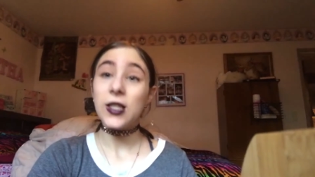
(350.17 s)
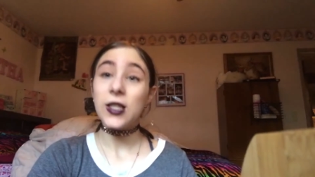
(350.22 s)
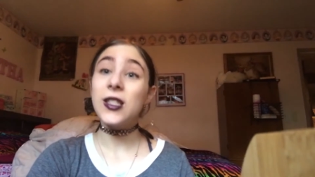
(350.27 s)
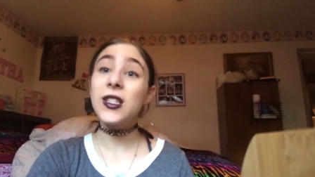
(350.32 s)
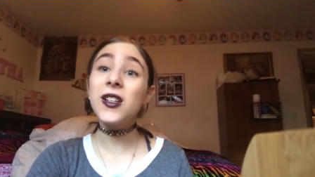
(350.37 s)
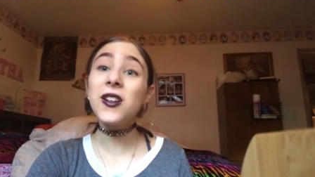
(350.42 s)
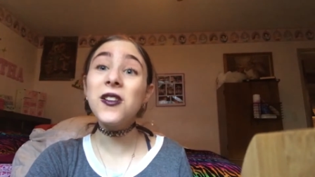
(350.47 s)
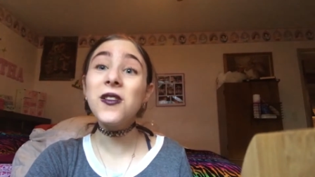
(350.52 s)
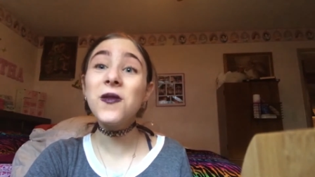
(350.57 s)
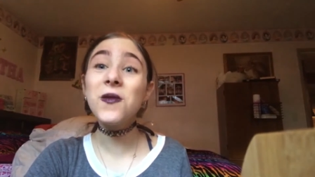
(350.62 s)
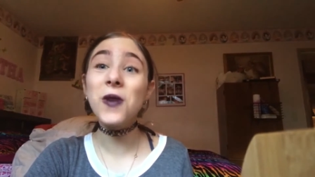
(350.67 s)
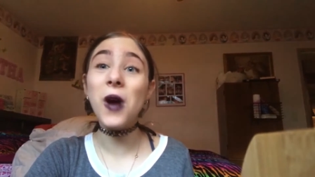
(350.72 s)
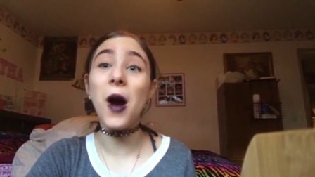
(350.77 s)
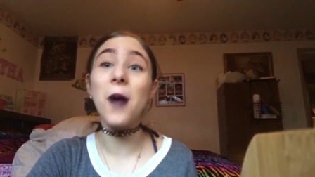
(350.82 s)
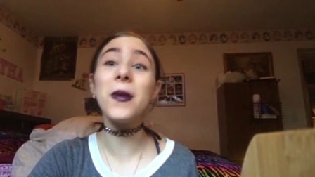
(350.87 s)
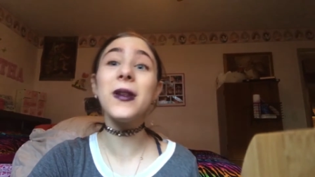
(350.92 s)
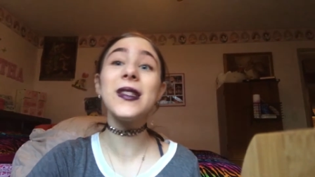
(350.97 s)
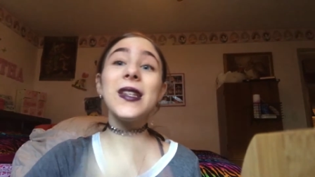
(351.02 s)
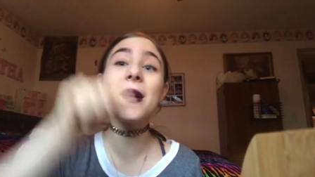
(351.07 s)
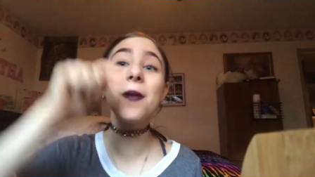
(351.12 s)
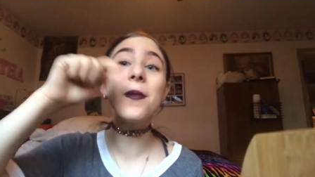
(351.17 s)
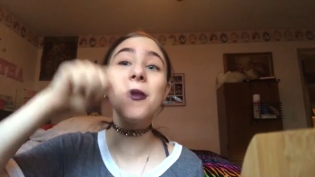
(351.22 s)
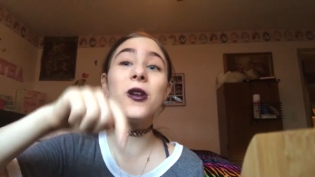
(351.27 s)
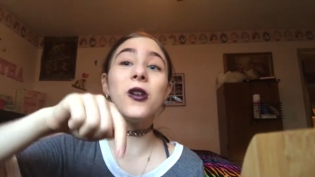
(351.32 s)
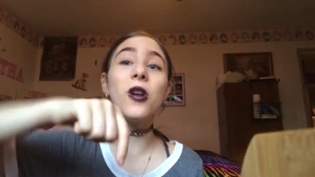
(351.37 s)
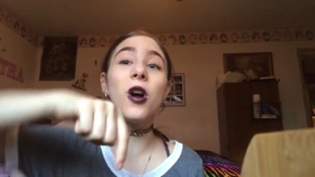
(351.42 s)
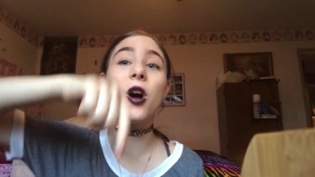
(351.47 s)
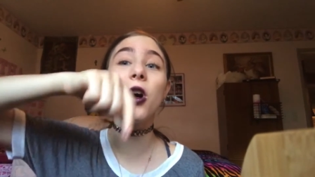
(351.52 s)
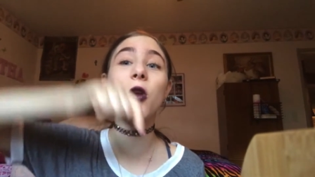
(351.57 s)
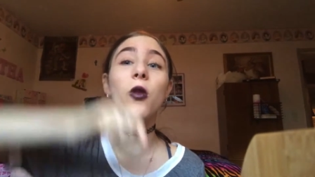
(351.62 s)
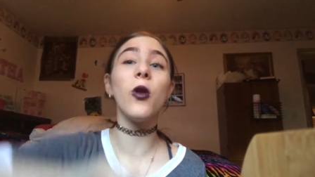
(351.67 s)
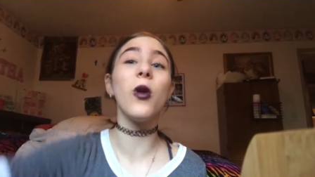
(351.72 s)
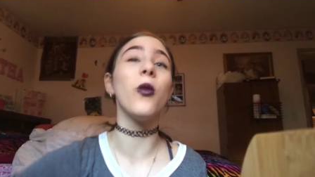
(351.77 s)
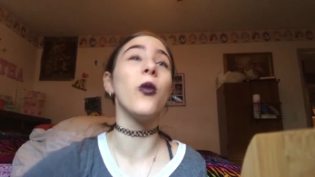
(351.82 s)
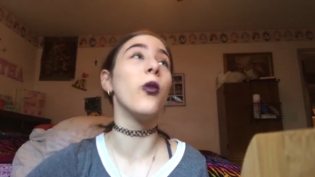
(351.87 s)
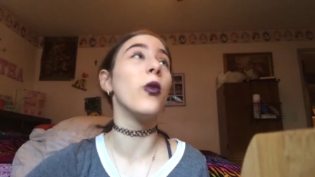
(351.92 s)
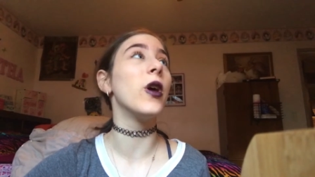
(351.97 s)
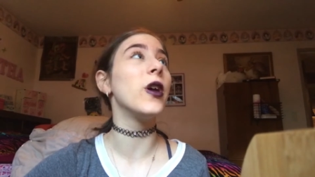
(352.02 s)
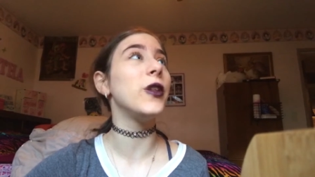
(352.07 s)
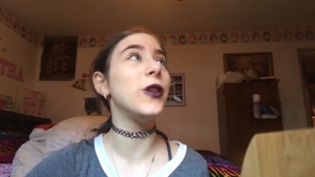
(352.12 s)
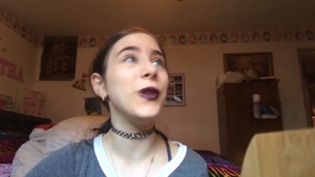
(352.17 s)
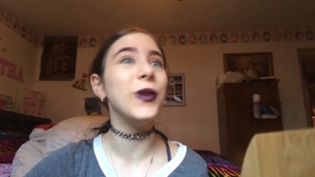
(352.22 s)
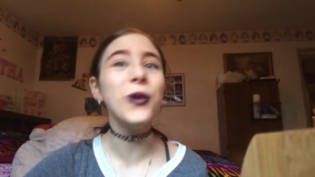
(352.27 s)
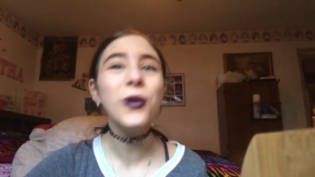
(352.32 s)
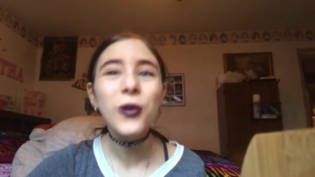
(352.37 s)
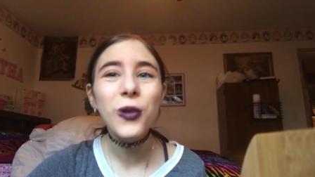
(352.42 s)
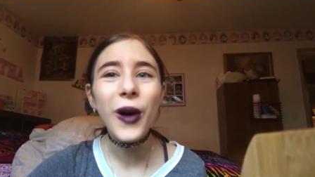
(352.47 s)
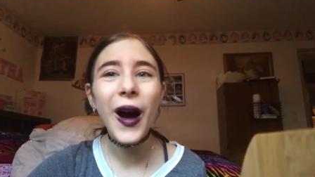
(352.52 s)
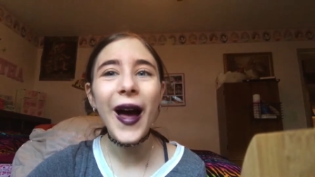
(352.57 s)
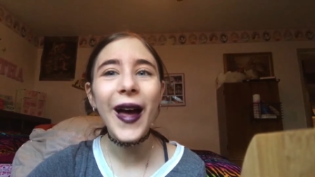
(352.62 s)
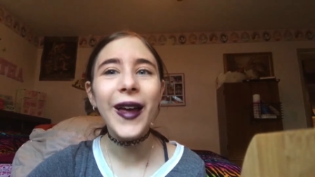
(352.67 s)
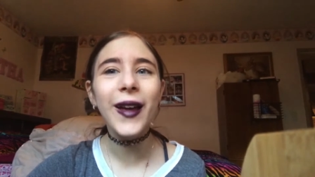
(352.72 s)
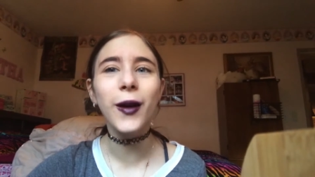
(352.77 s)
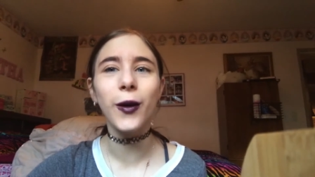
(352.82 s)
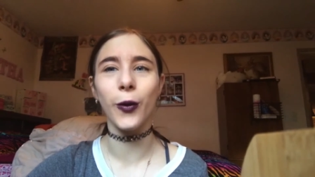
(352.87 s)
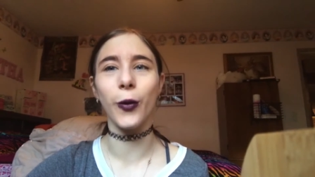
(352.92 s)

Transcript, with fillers: So comment down below what you like,